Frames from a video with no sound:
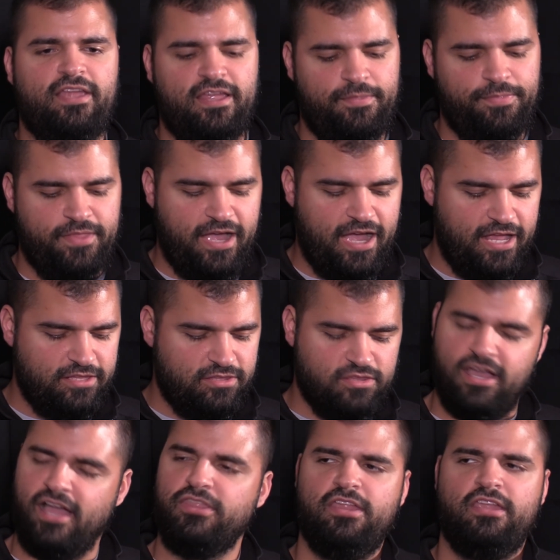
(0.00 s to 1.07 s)
and
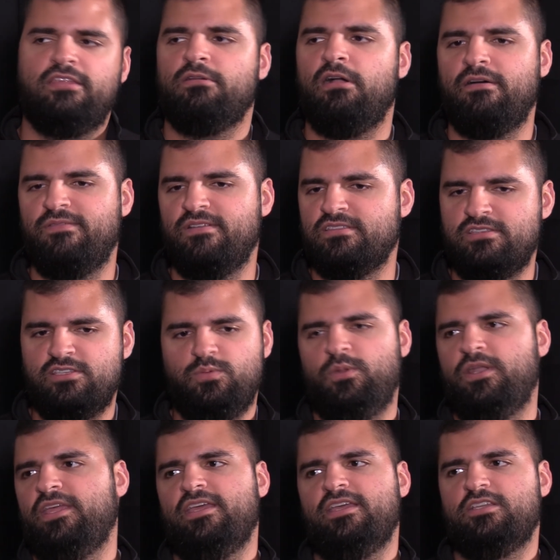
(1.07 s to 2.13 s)
I think their offense is
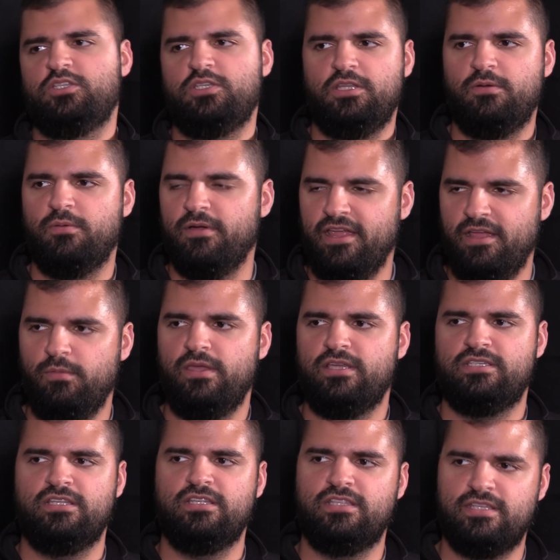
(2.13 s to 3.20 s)
what it is. We're 8
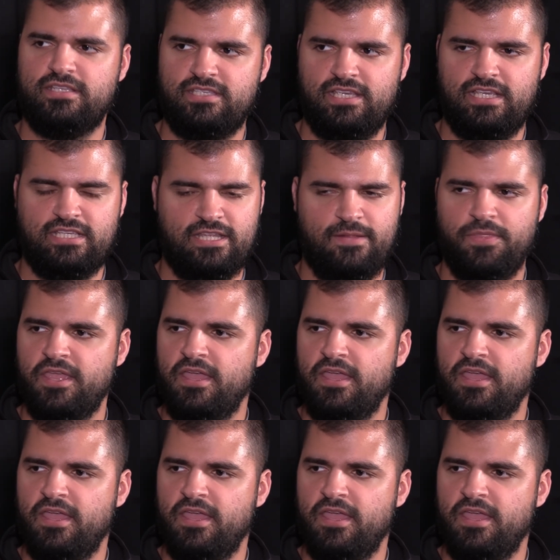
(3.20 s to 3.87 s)
weeks into this season.